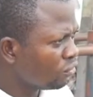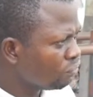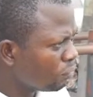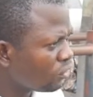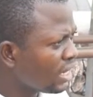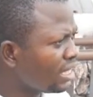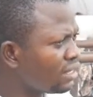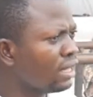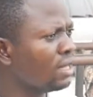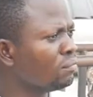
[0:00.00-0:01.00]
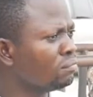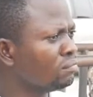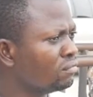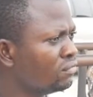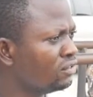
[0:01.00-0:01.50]
people like
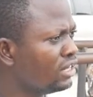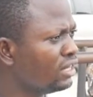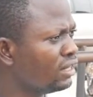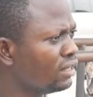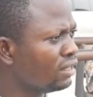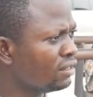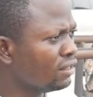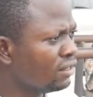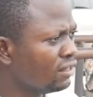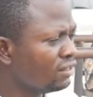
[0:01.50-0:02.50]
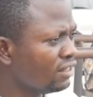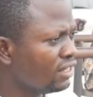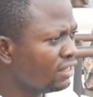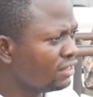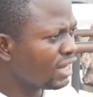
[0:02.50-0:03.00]
the
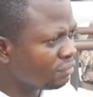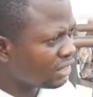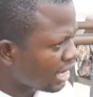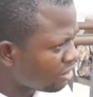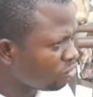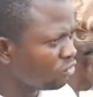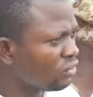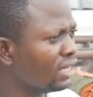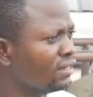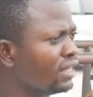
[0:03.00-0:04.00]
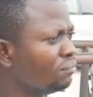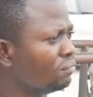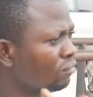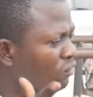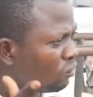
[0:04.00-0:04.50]
Nnamdi Kanu
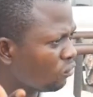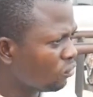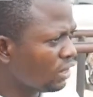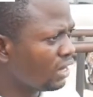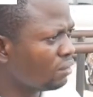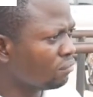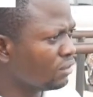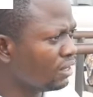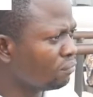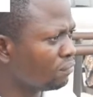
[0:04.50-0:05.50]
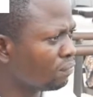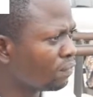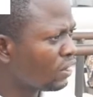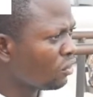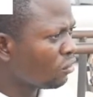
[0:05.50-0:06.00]
and
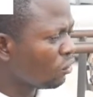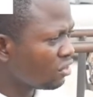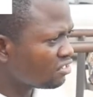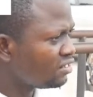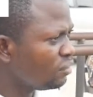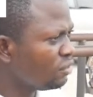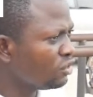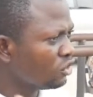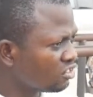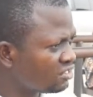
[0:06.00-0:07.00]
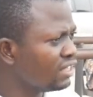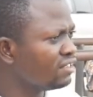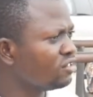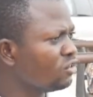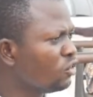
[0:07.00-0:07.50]
what's his name in Oyo
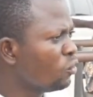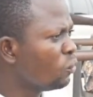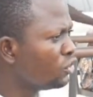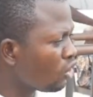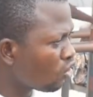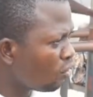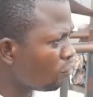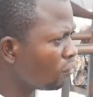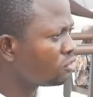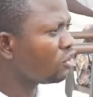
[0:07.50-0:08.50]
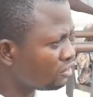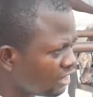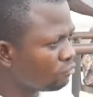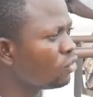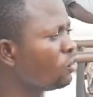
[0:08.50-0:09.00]
State, will not come up.
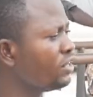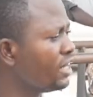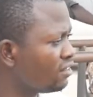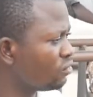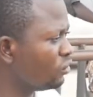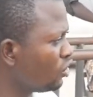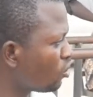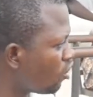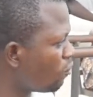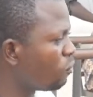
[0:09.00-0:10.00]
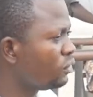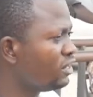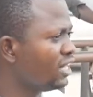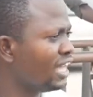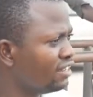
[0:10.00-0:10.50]
Sunday Igbo, yes, will not come up with
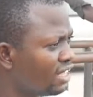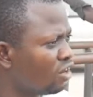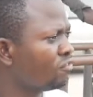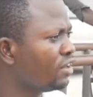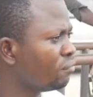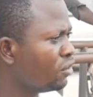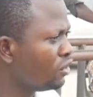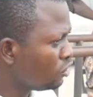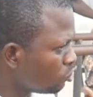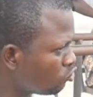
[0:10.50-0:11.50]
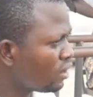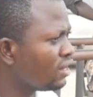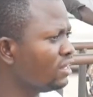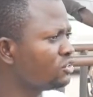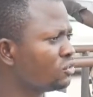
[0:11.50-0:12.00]
the idea of the Oduduwa
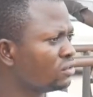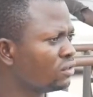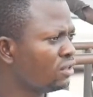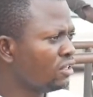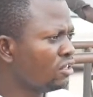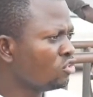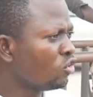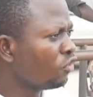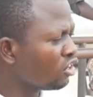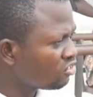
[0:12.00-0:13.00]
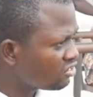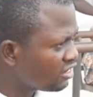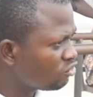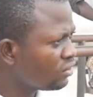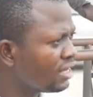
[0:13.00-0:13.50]
nation. So for us to
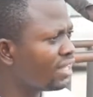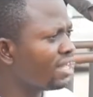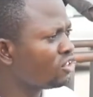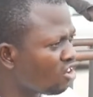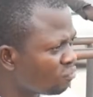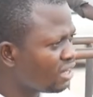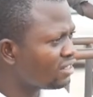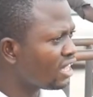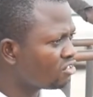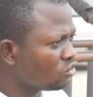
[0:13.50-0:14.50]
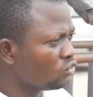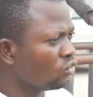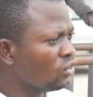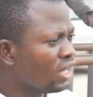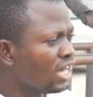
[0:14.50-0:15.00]
say together, the government has to
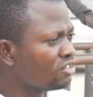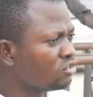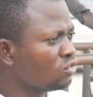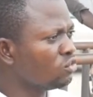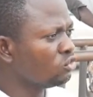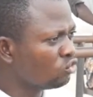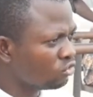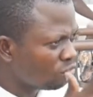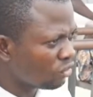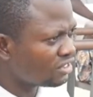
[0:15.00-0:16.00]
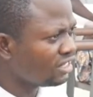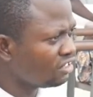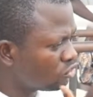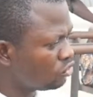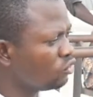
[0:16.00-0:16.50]
do what they
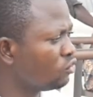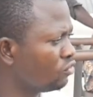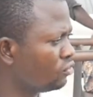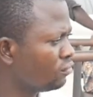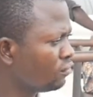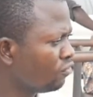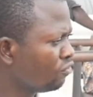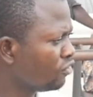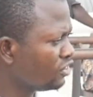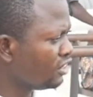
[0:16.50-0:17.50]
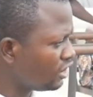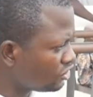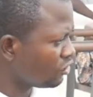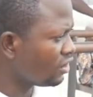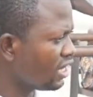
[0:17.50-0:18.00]
need to do for the
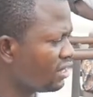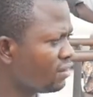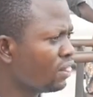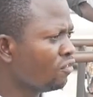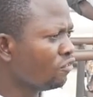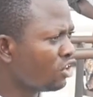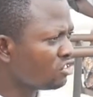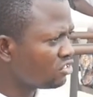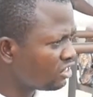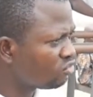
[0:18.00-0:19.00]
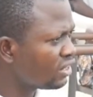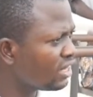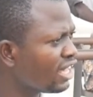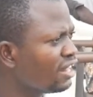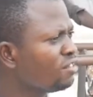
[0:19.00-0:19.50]
nation. For us to say
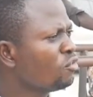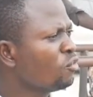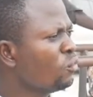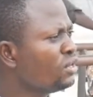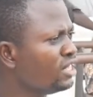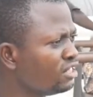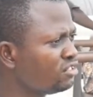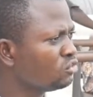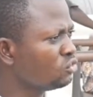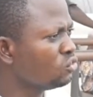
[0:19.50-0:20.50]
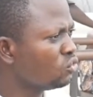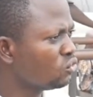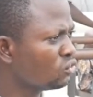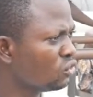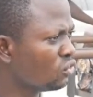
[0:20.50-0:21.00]
together, we need to
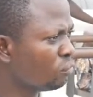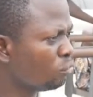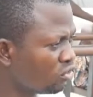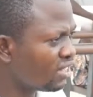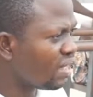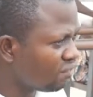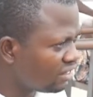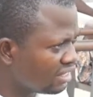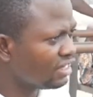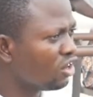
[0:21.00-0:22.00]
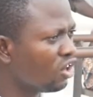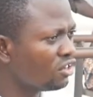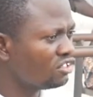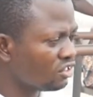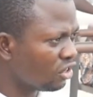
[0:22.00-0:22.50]
put everything, all
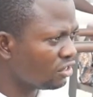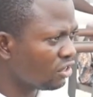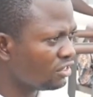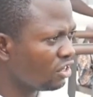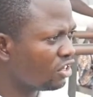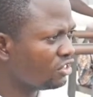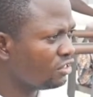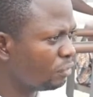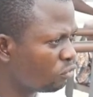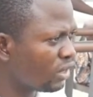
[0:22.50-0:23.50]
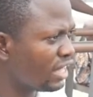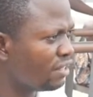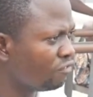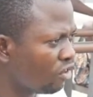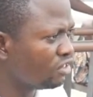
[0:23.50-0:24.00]
the people that are
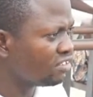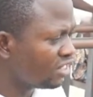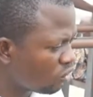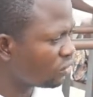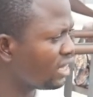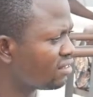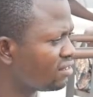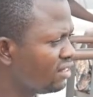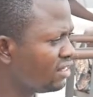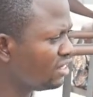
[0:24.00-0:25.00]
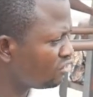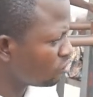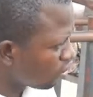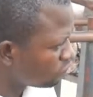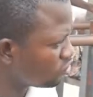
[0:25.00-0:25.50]
involved, the stakeholders, needs
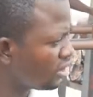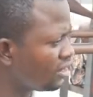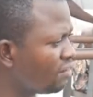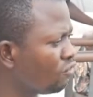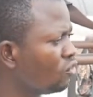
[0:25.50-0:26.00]
to come together